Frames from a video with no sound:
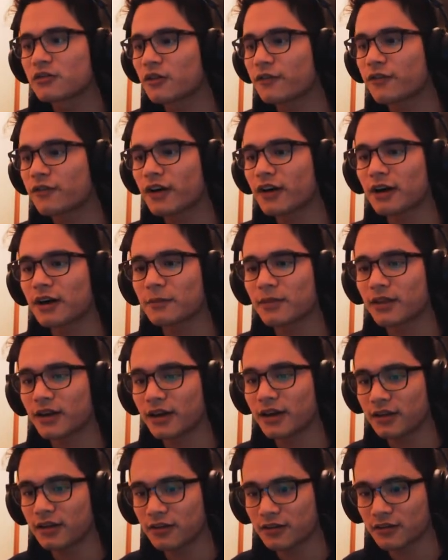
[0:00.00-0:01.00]
So far I'm
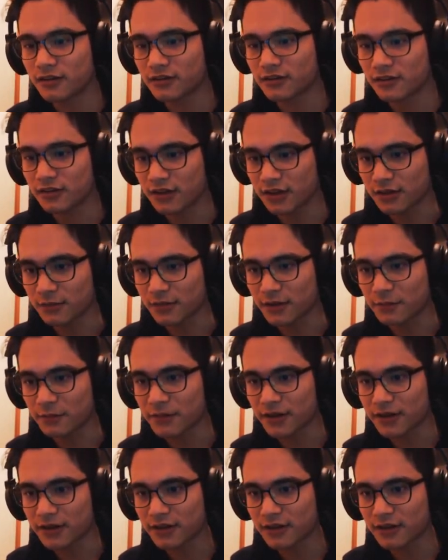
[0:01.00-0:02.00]
liking this game.
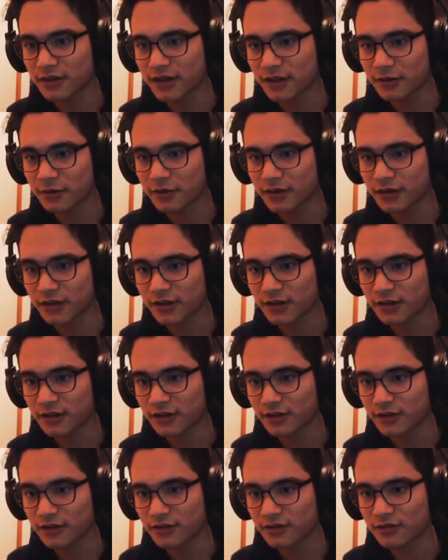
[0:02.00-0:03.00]
I'm liking how it
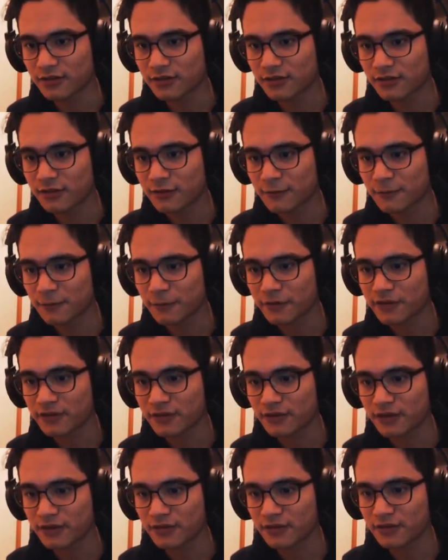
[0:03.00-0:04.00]
is.
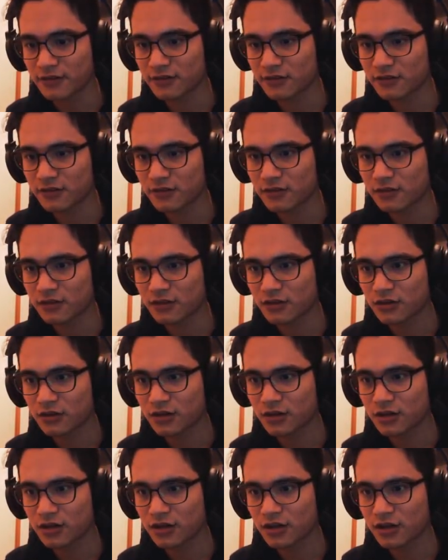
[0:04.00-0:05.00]
What's this?
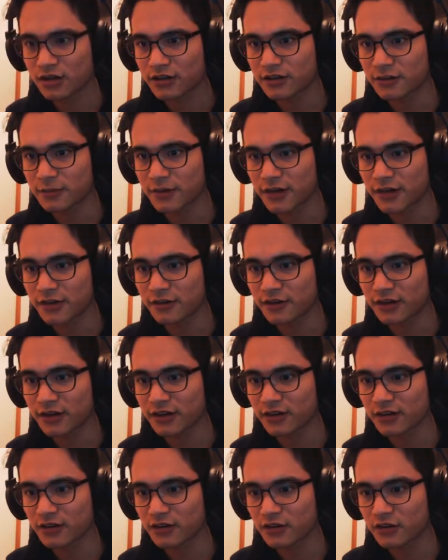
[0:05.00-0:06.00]
Got the
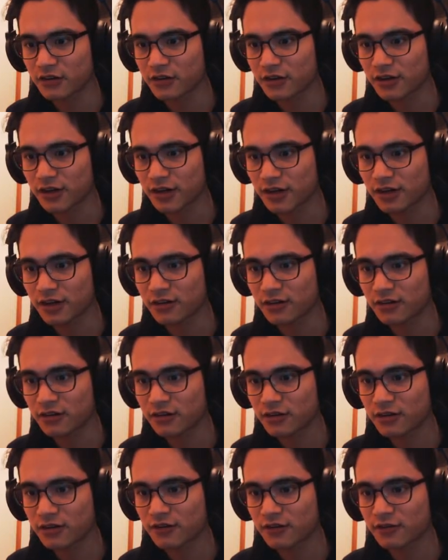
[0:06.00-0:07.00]
battery. Okay.
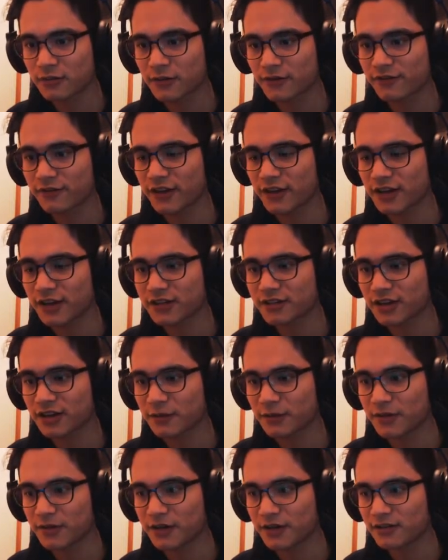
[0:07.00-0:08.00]
That's for my
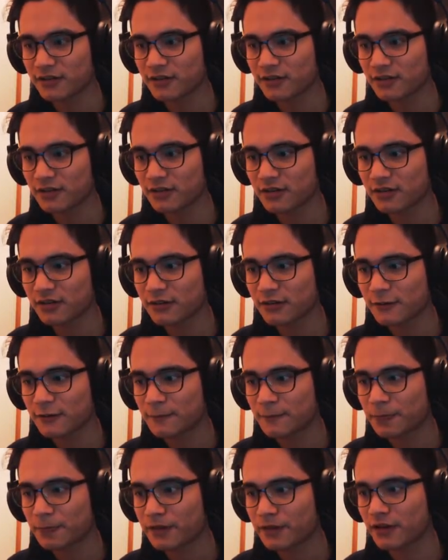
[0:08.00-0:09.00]
flashlight, I'm guessing.
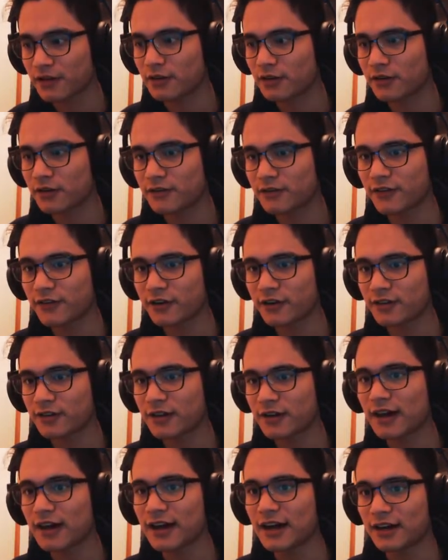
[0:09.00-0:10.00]
Okay, go out the fire
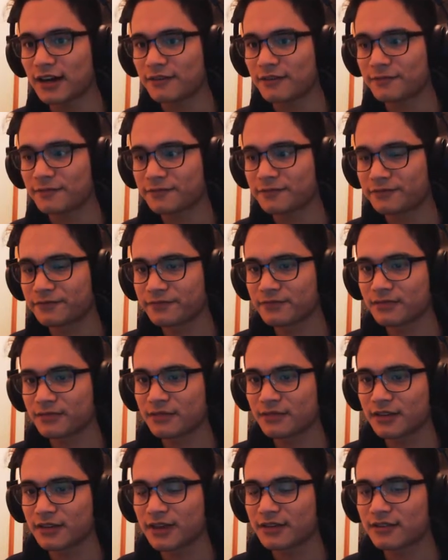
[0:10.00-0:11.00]
escape. Ah!
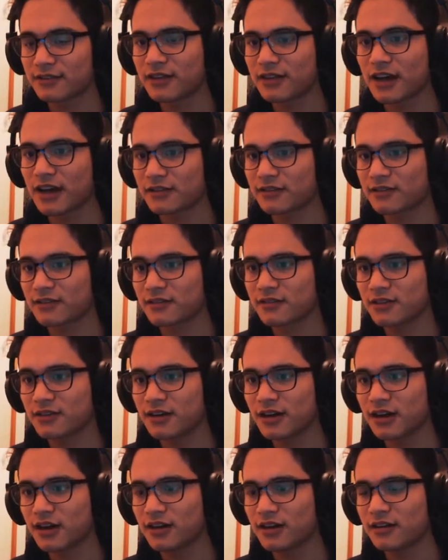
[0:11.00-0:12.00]
It's locked.
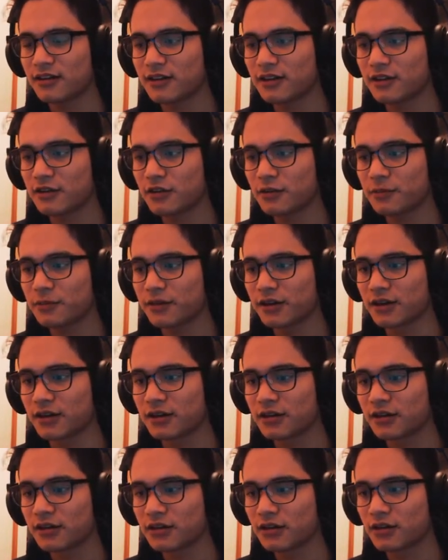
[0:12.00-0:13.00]
I need a key to open it.
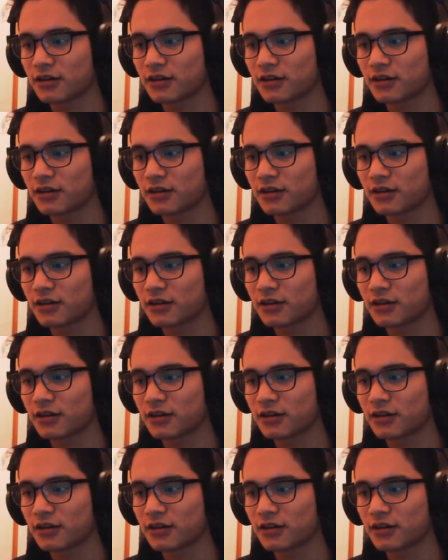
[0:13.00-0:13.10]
